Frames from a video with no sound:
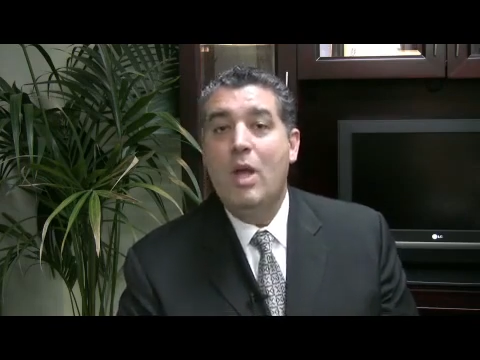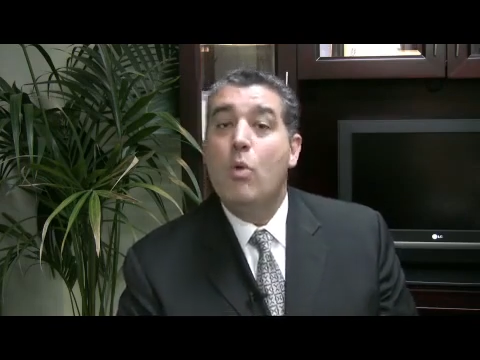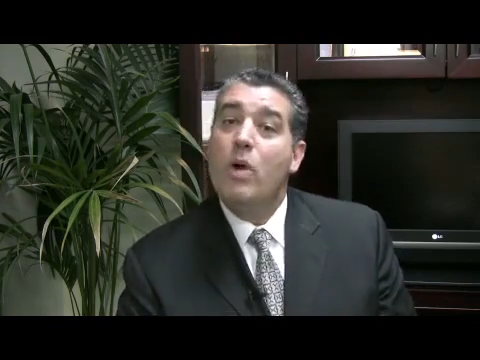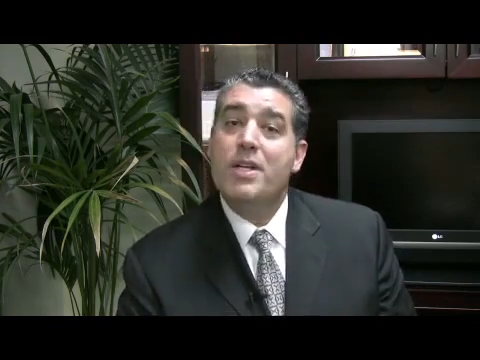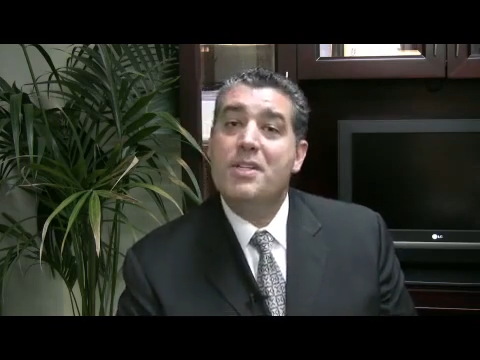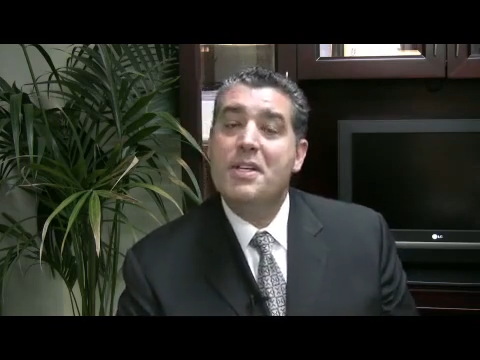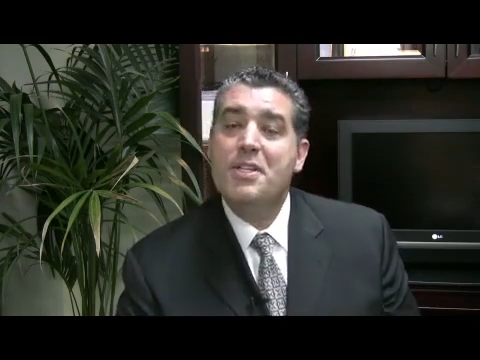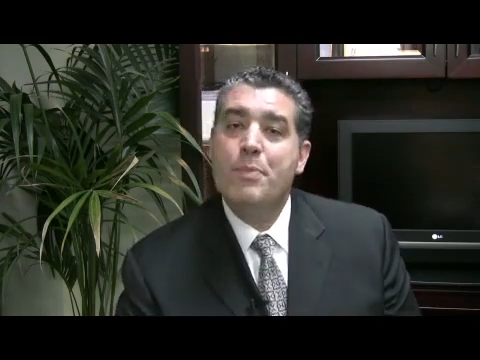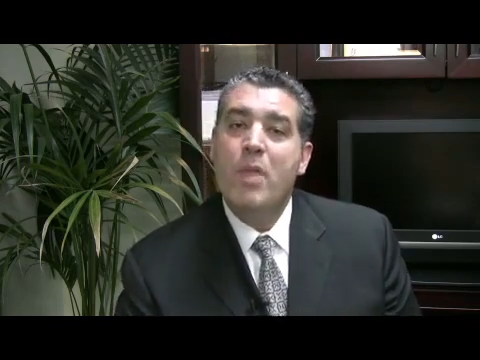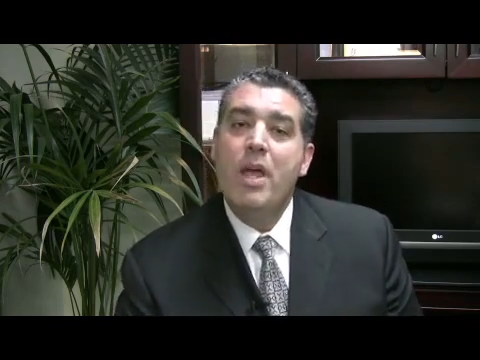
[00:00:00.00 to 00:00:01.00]
What is
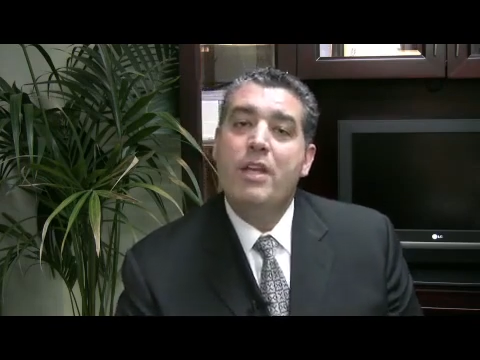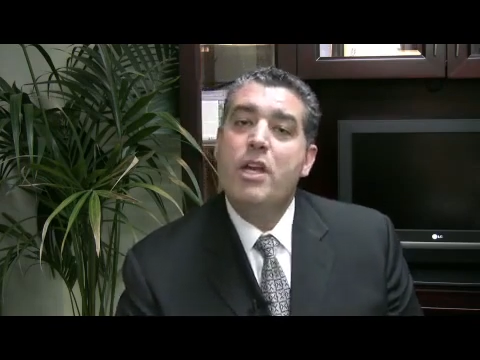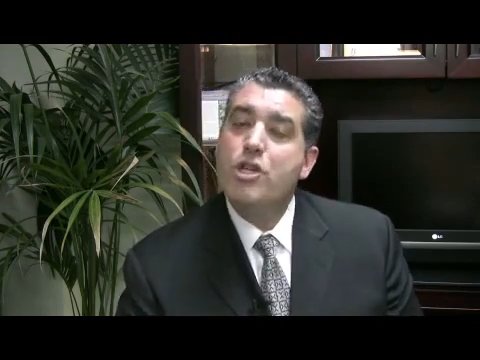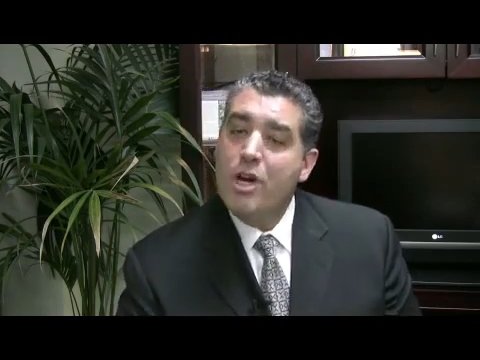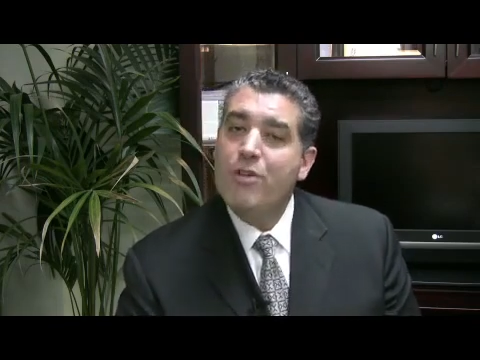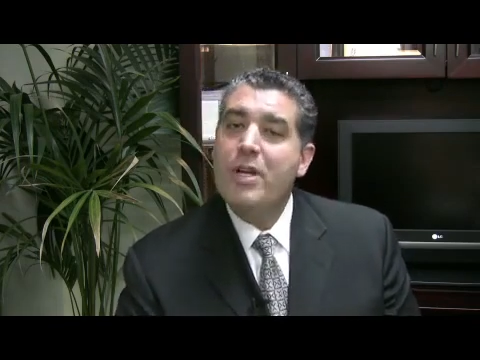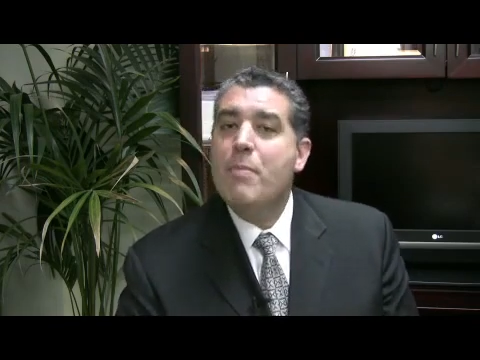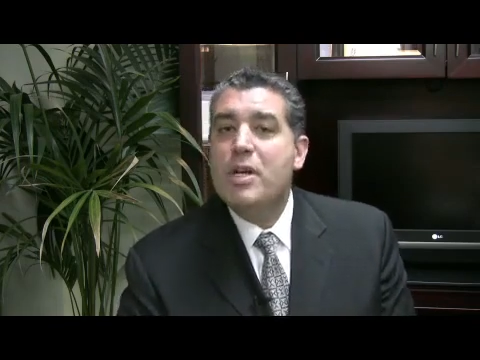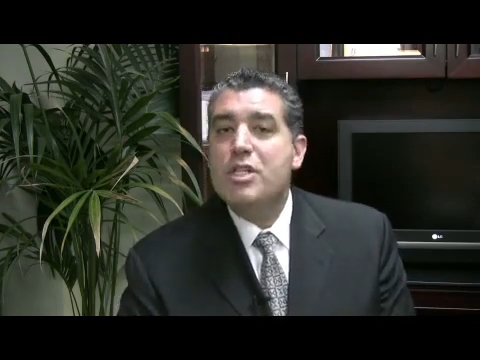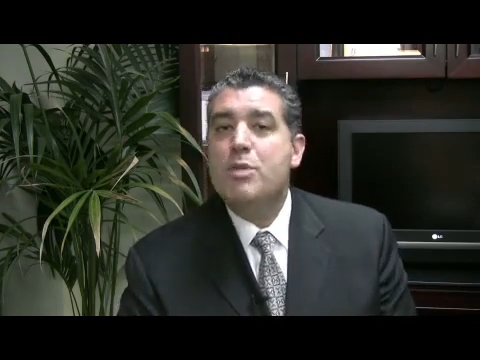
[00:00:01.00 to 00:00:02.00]
this? They're generally
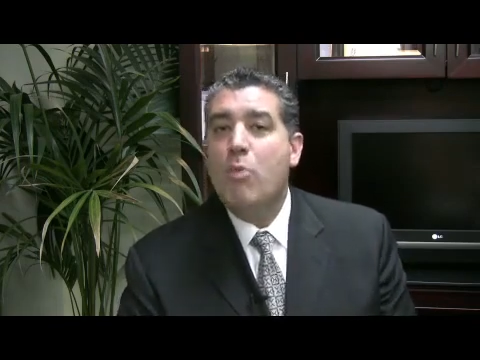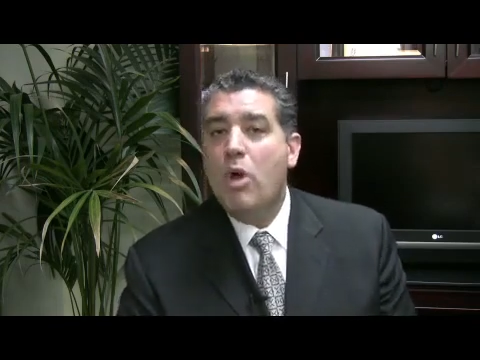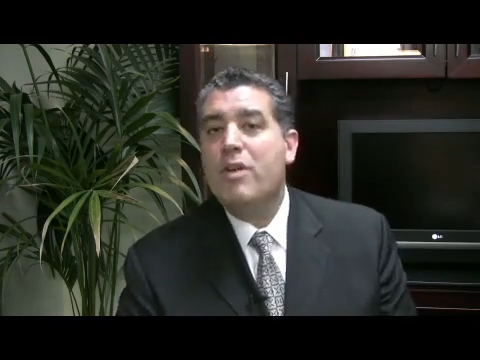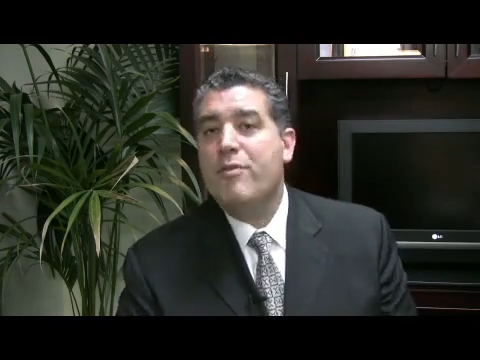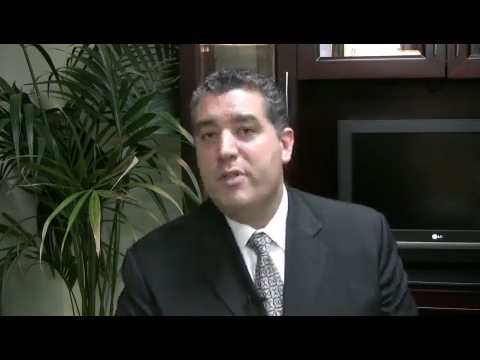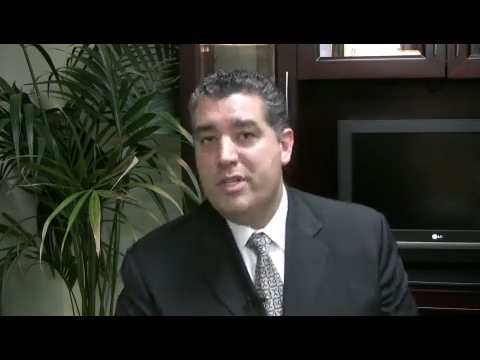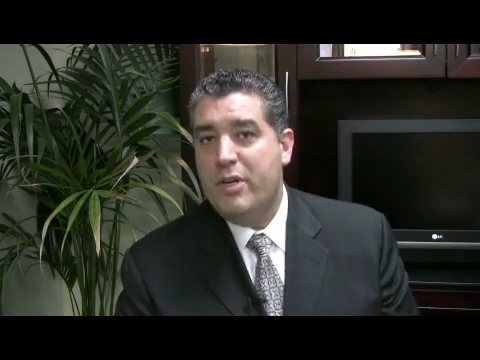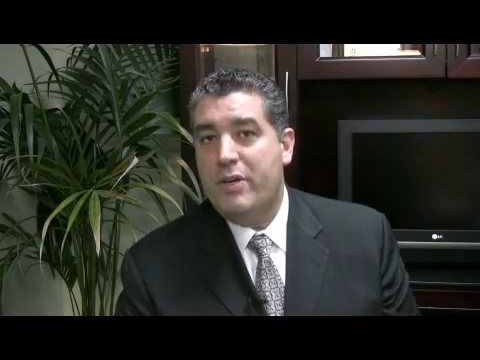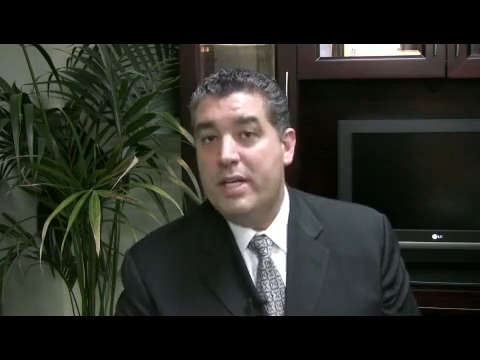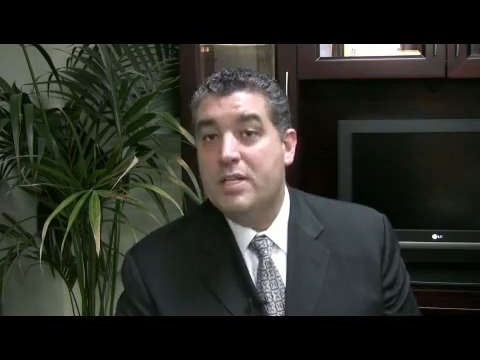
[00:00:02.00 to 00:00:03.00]
much smaller
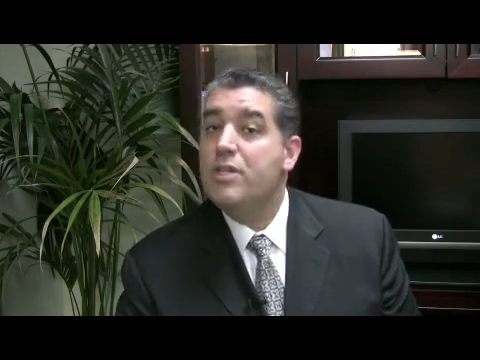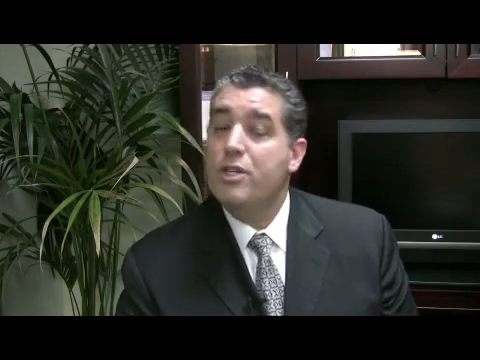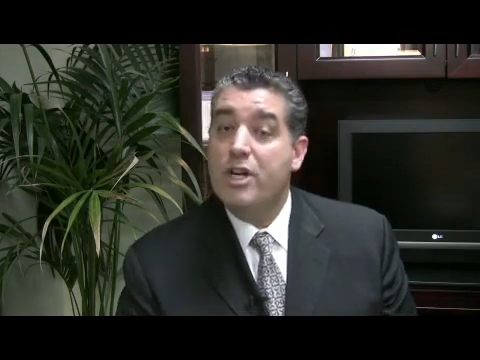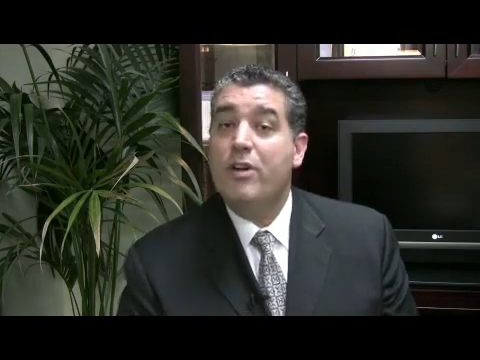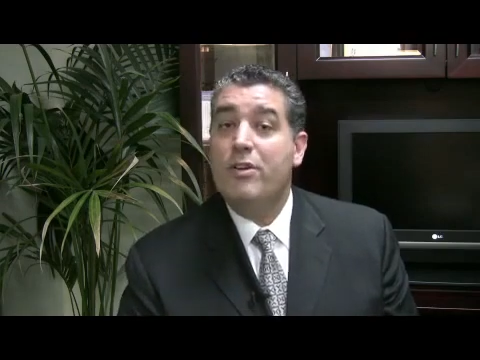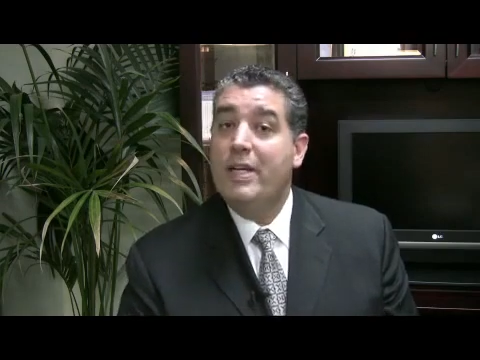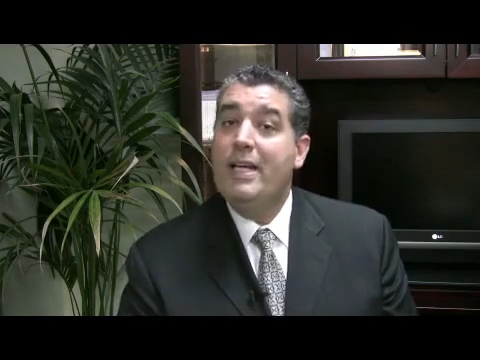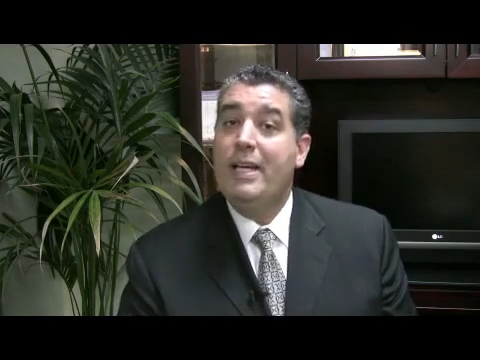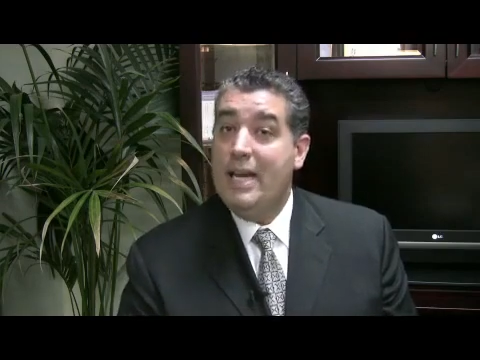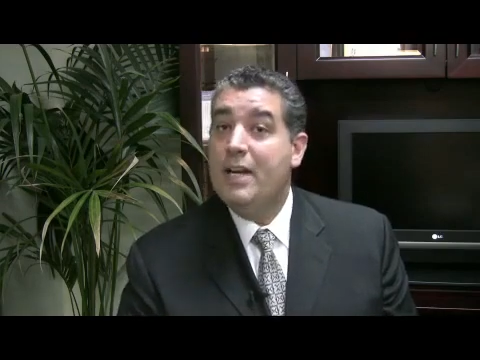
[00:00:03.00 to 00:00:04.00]
facilities,
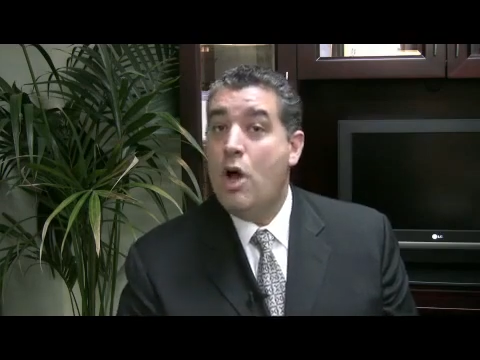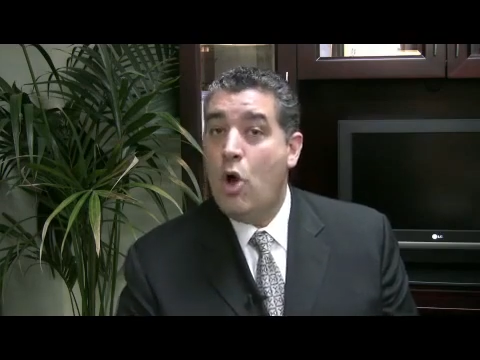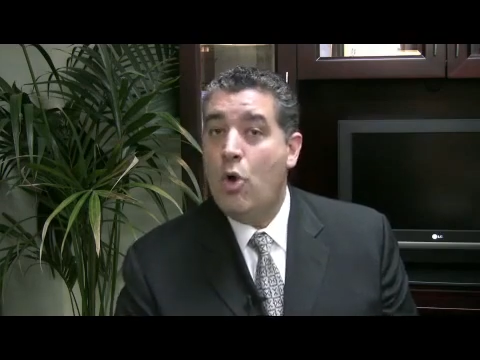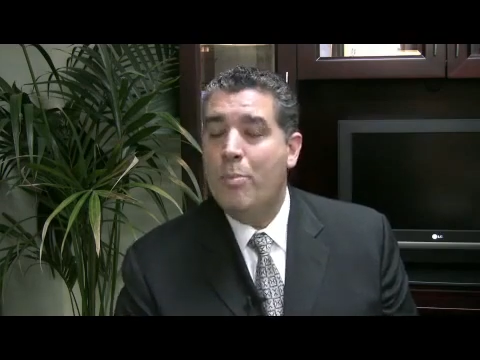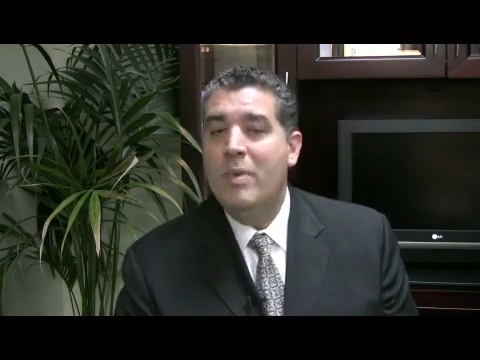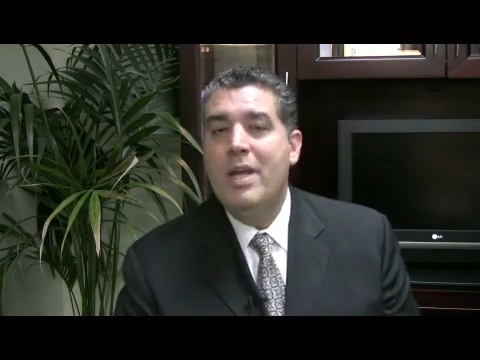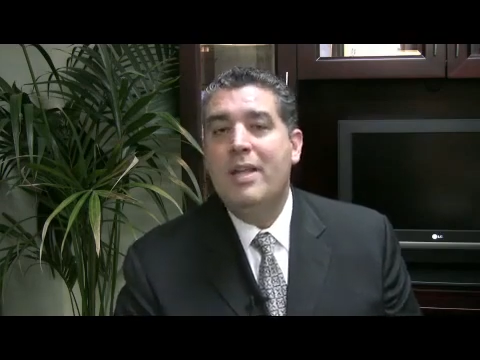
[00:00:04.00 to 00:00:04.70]
generally in a home,